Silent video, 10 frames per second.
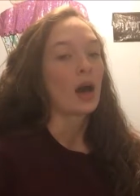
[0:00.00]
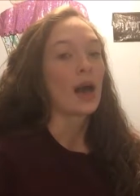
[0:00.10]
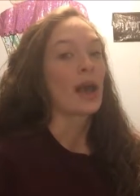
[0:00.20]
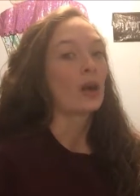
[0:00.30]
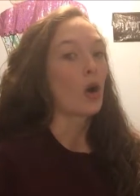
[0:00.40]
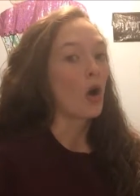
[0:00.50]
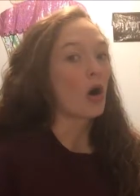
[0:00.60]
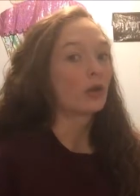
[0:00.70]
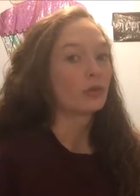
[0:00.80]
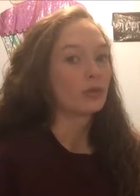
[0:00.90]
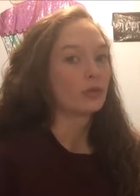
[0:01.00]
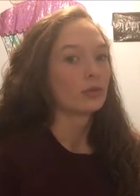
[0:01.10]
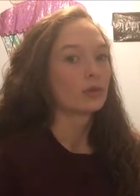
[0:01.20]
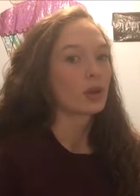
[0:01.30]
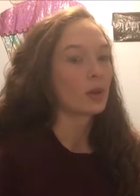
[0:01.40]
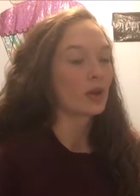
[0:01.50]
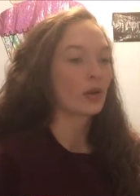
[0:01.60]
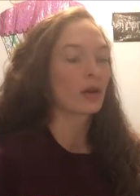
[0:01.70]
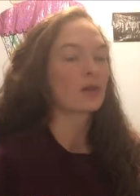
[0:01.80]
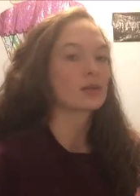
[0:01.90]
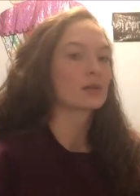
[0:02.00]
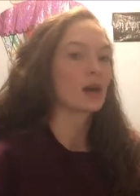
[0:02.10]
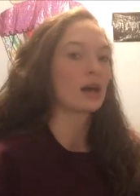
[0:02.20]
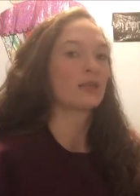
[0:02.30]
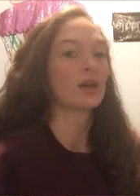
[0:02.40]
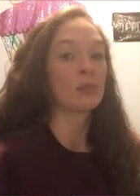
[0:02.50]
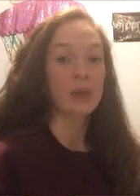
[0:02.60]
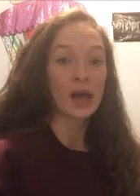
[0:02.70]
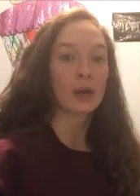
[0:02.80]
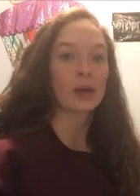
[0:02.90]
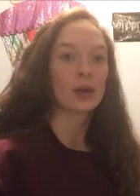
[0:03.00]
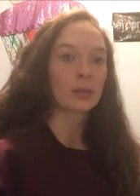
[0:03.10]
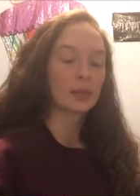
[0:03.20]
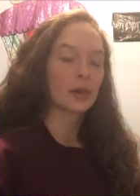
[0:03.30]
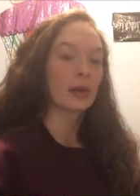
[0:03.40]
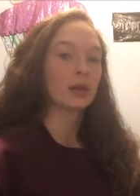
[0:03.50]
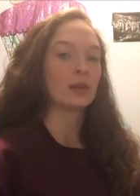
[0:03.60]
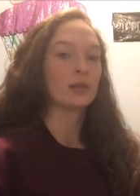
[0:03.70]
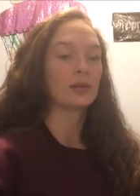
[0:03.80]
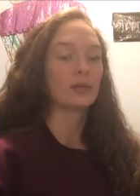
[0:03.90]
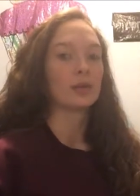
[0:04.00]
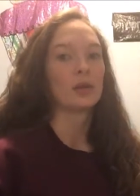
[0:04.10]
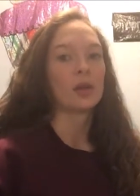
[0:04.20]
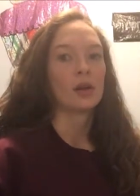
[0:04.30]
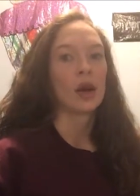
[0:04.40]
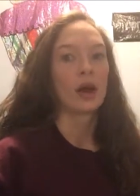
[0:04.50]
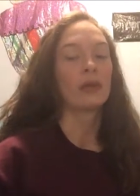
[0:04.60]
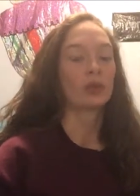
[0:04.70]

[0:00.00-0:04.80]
I had off. So I'm like, okay, this is kind of like better because I don't